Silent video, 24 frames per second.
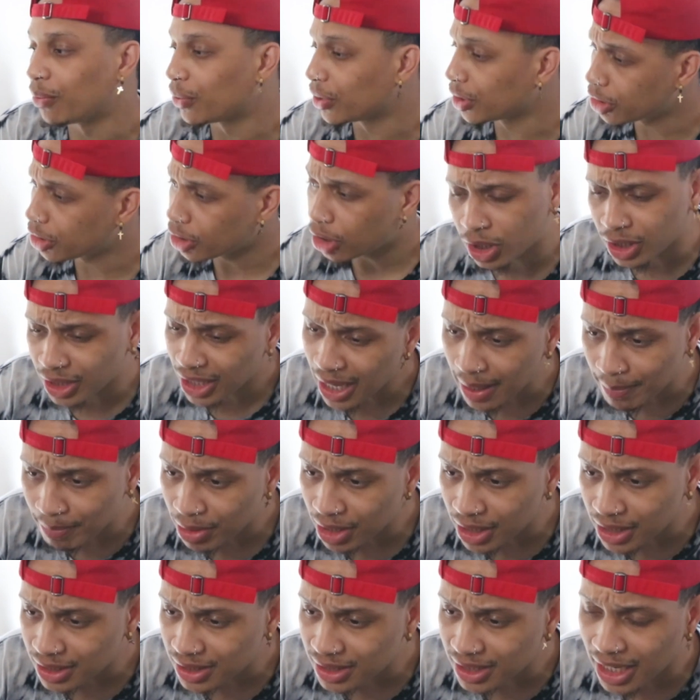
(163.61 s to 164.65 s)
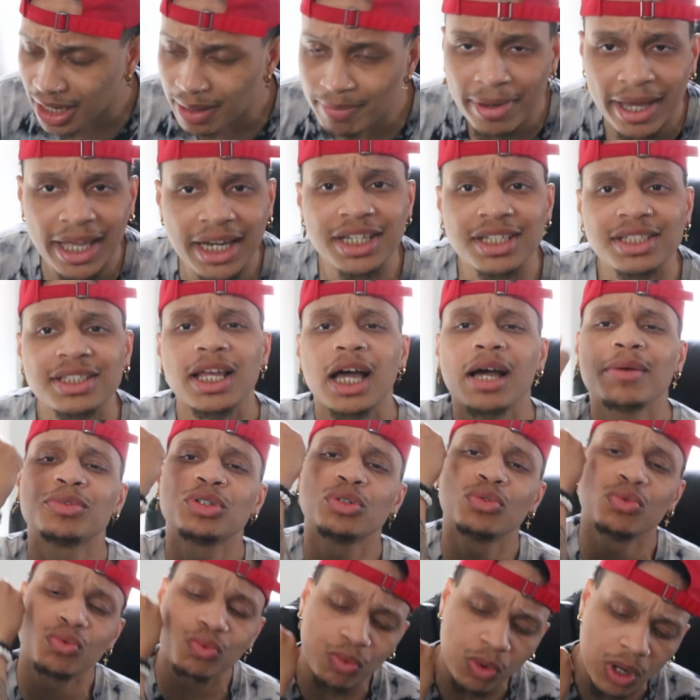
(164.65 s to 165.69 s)
And with all that being said, man, it's time
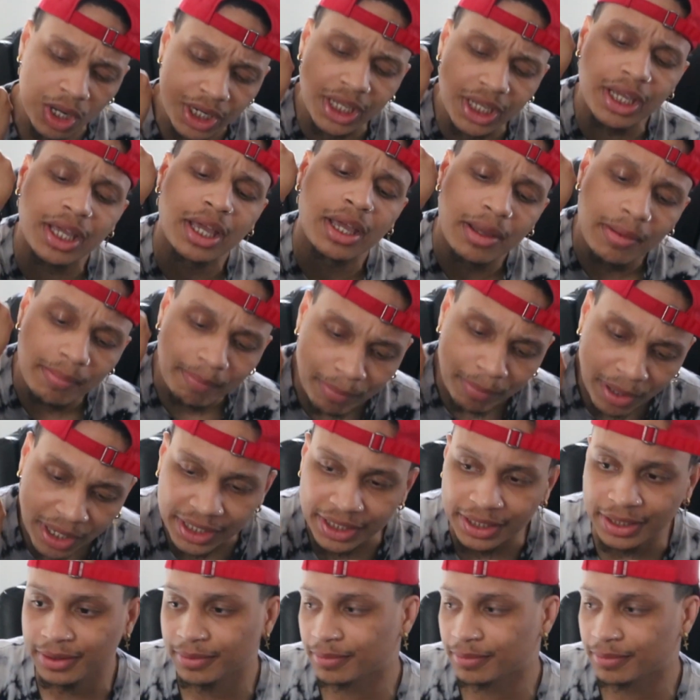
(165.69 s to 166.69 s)
to run it bike